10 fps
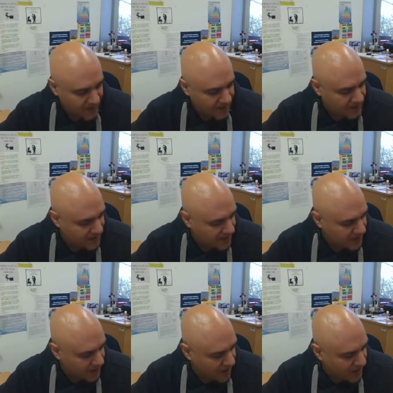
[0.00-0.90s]
And,
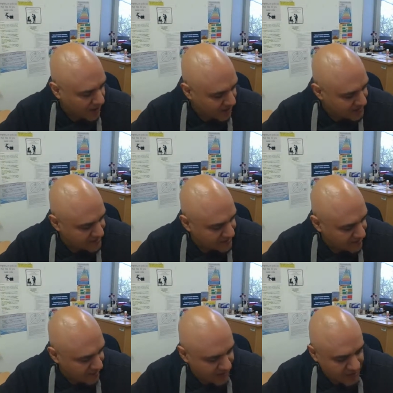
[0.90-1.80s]
uh, and yes,
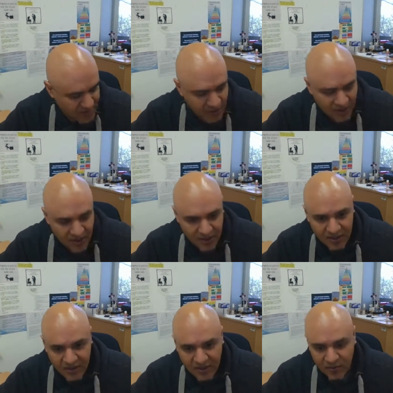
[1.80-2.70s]
indeed,
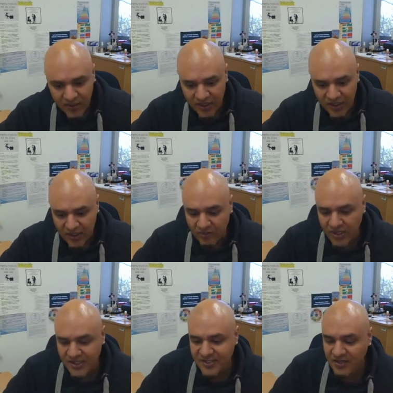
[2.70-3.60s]
uh, we
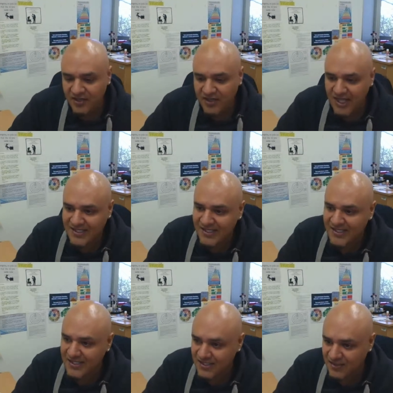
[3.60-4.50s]
already started
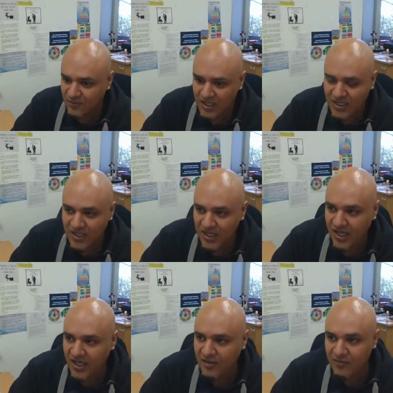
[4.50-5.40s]
classes this week,
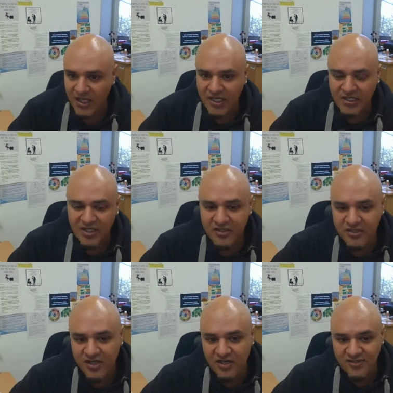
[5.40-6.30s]
and many
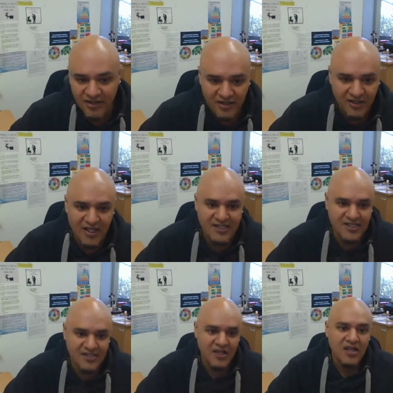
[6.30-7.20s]
teachers are starting
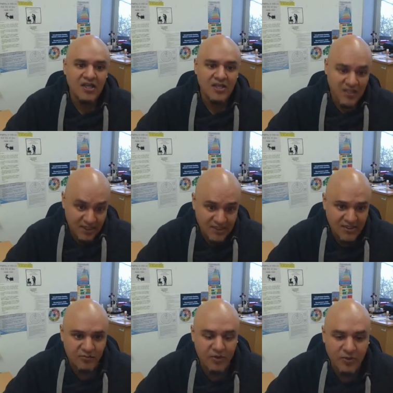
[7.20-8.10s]
classes this
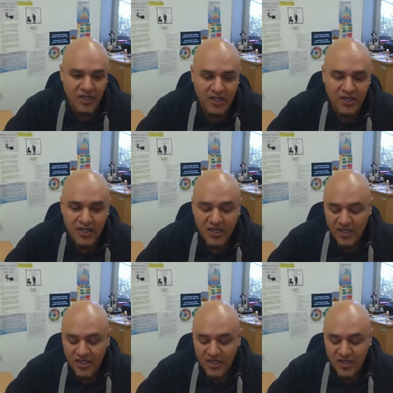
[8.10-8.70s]
coming week.